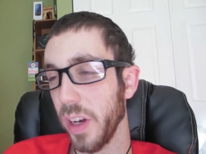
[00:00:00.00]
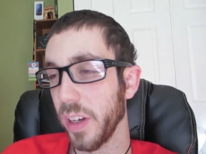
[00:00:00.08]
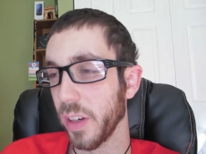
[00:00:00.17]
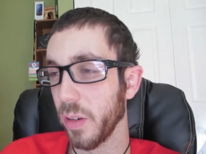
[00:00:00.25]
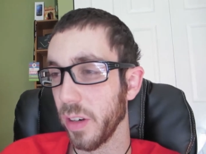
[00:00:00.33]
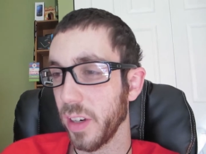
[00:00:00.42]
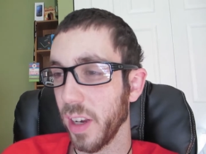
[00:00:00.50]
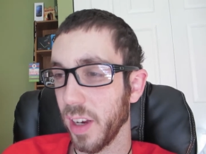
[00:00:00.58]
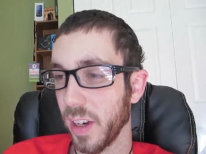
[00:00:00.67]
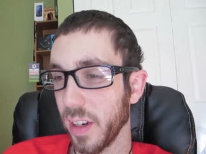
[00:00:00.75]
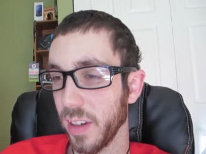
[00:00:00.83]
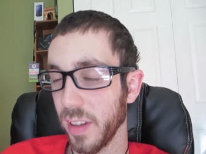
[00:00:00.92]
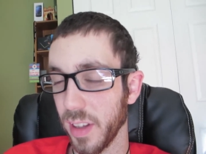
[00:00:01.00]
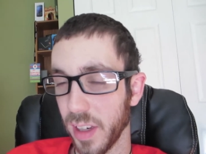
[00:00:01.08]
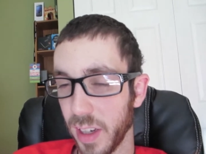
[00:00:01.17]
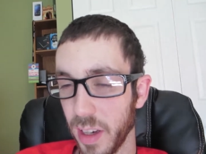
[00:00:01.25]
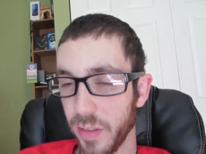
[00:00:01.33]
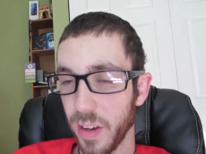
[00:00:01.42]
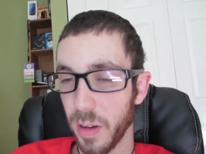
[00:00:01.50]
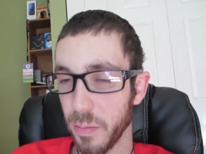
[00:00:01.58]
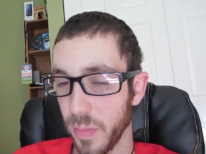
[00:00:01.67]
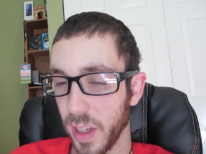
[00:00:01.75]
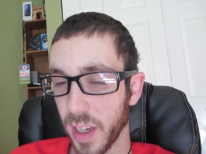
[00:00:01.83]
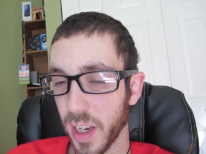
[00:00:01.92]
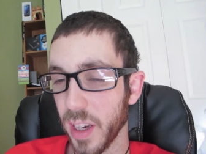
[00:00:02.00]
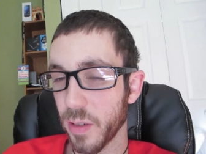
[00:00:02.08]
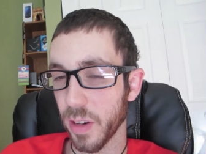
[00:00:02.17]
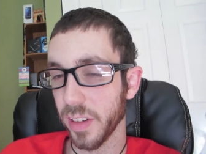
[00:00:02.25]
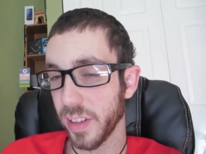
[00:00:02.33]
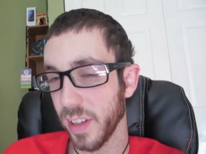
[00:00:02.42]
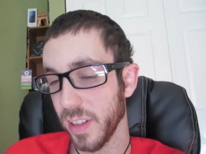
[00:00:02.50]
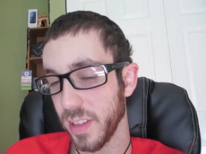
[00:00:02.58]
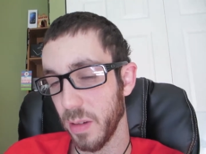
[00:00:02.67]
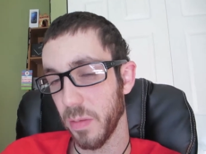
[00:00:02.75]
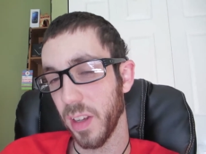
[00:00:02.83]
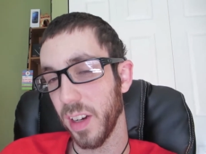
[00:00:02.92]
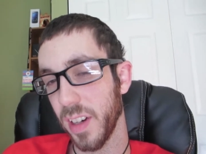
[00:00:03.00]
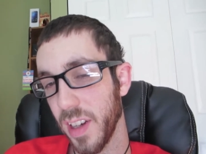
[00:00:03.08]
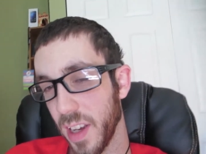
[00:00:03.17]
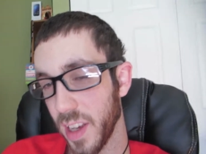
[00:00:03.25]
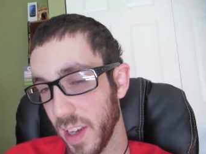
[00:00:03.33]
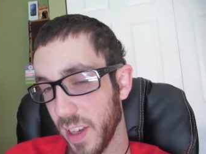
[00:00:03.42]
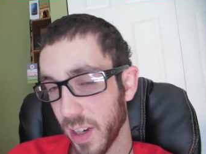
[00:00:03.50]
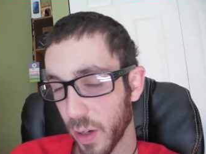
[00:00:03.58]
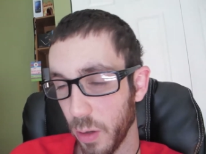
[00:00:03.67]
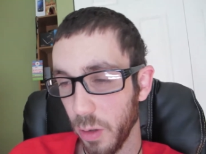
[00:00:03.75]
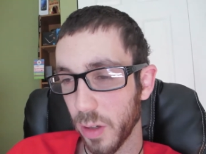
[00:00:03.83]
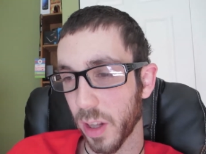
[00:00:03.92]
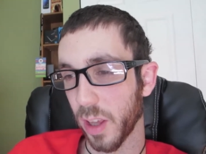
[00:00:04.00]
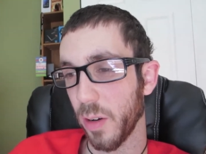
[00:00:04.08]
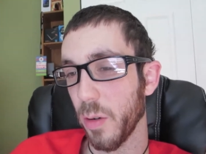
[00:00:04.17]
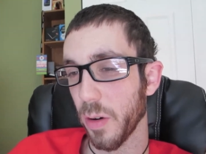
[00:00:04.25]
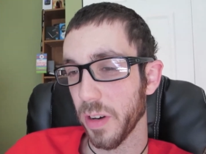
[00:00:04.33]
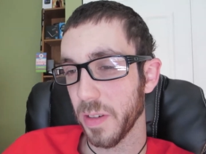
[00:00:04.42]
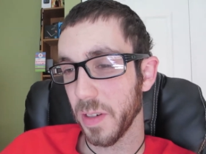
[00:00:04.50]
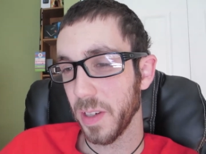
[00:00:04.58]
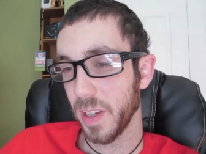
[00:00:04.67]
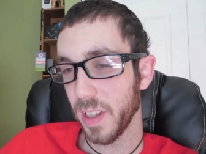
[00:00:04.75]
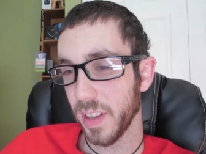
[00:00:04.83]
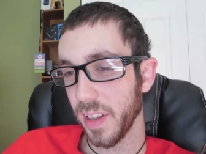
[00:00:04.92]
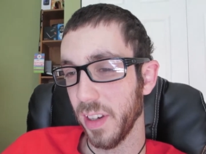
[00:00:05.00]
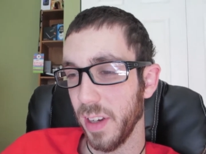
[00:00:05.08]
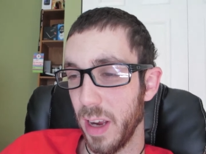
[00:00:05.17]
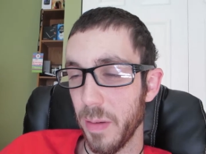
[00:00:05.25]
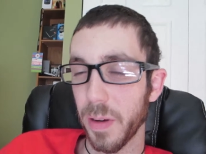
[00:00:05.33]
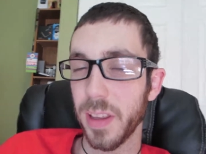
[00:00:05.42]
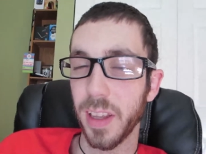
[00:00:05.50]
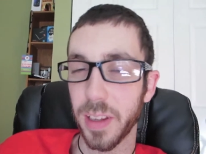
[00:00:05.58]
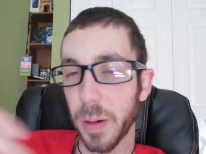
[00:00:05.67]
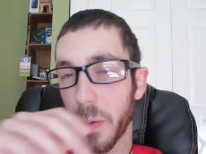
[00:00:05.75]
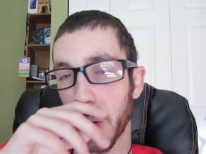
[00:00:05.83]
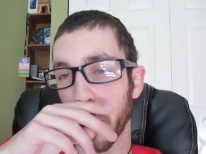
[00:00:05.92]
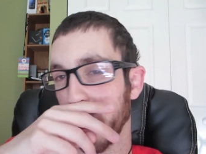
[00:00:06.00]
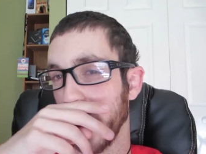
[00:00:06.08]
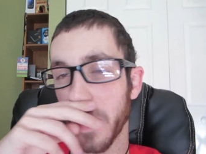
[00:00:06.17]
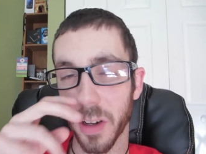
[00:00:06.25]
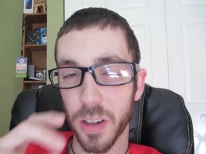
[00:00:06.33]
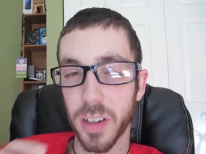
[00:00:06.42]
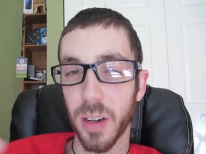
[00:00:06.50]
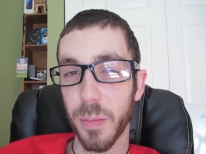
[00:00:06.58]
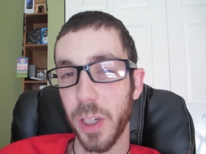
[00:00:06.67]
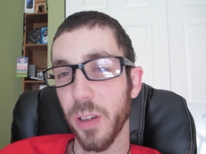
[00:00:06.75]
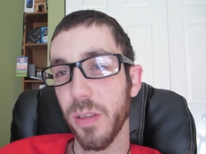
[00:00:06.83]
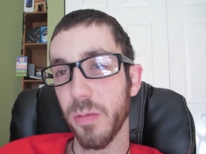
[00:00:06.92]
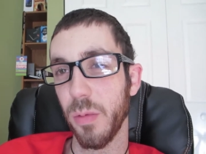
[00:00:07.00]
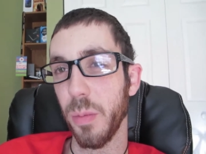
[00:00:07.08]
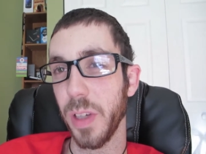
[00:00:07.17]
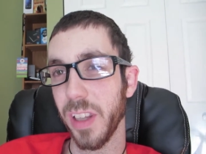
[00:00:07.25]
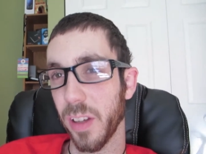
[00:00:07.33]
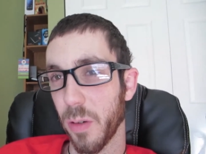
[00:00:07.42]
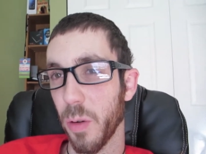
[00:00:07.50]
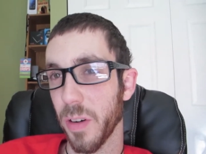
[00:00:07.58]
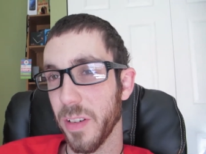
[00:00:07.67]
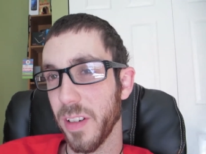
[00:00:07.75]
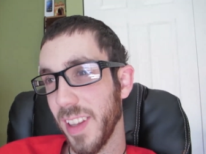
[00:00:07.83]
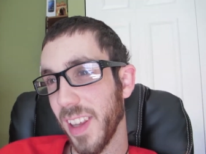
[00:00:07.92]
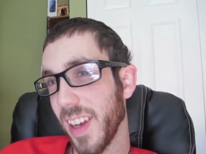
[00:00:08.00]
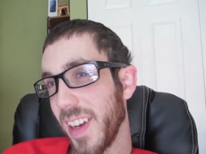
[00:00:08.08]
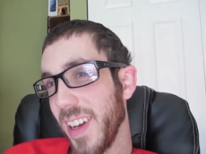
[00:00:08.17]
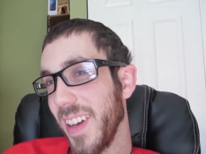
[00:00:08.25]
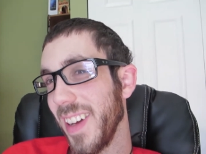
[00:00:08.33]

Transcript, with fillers: I go to take, like, if I'm interested in something and I go to look at the course, then everything that I've already researched on my own will be in the course. Like,